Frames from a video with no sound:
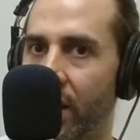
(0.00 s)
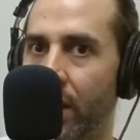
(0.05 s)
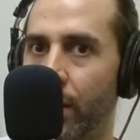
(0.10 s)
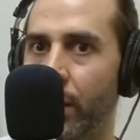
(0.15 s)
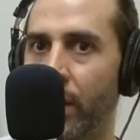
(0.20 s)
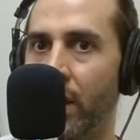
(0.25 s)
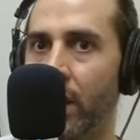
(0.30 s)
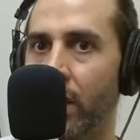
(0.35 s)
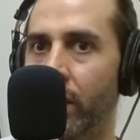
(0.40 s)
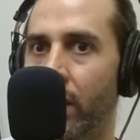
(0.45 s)
I
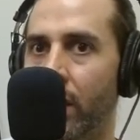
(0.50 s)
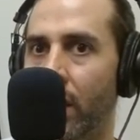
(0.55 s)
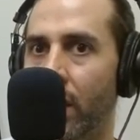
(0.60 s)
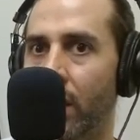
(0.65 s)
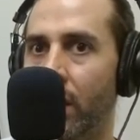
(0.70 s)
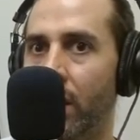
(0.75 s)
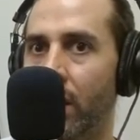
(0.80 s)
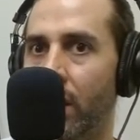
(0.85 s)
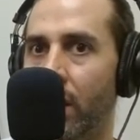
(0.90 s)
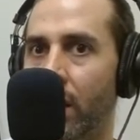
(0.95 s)
mean, even
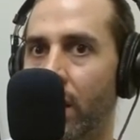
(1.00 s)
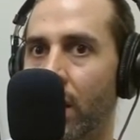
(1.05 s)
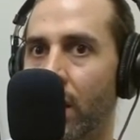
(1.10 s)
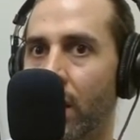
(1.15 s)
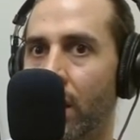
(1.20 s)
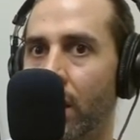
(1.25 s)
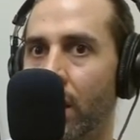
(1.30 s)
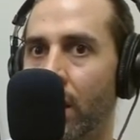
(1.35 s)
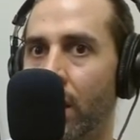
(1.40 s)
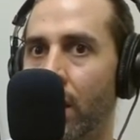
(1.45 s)
like the, uh,
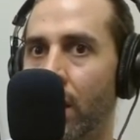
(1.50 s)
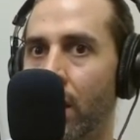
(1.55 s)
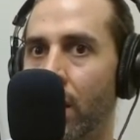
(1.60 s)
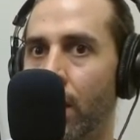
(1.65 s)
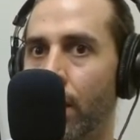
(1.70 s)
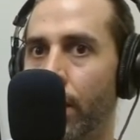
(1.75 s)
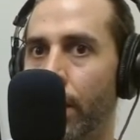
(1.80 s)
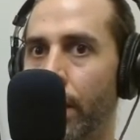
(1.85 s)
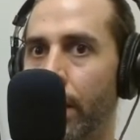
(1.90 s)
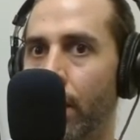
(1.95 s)

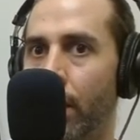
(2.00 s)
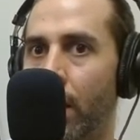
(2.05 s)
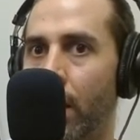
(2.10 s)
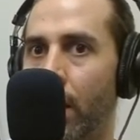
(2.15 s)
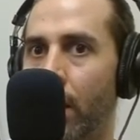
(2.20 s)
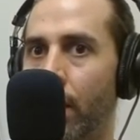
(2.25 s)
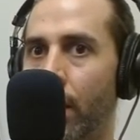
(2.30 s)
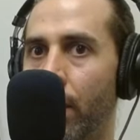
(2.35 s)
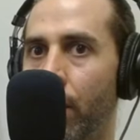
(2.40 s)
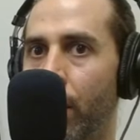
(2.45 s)

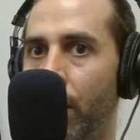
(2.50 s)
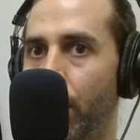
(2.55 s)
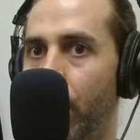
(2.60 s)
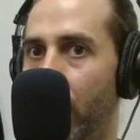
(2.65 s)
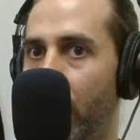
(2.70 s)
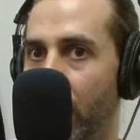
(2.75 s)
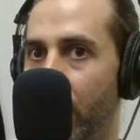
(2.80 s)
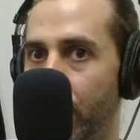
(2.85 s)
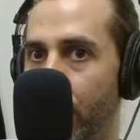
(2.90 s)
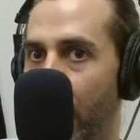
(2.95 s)
wow, my one
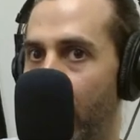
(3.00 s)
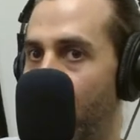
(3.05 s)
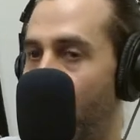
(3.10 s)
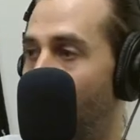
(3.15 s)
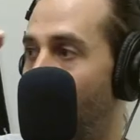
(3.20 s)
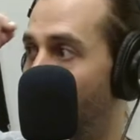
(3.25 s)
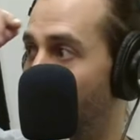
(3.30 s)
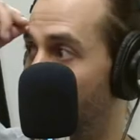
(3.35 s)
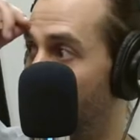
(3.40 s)
buddy's band Harm's